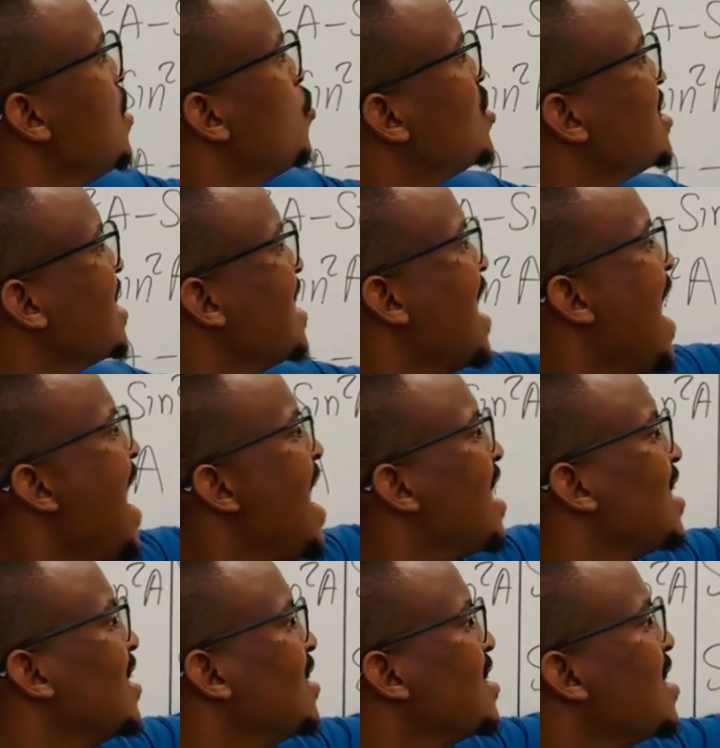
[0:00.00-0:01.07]
which is an
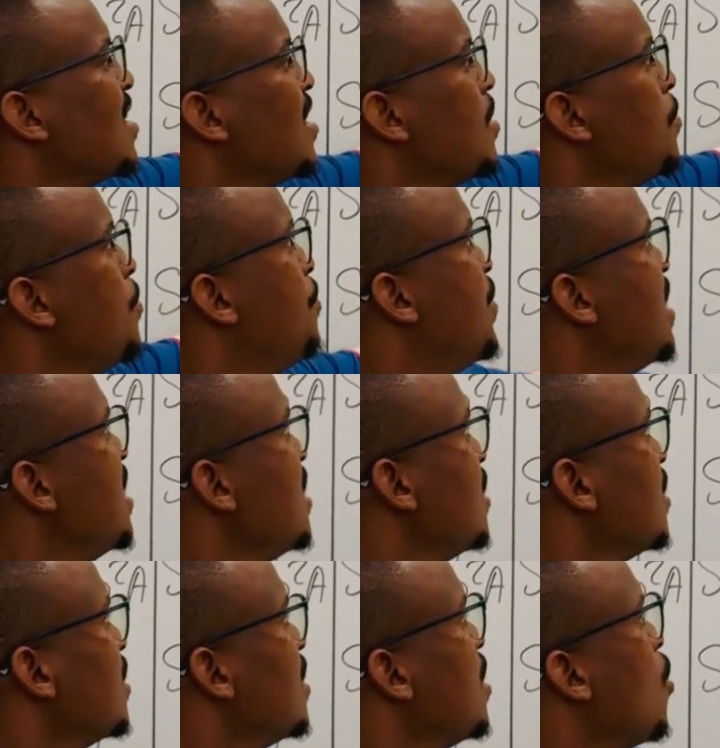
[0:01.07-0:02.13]
angle B,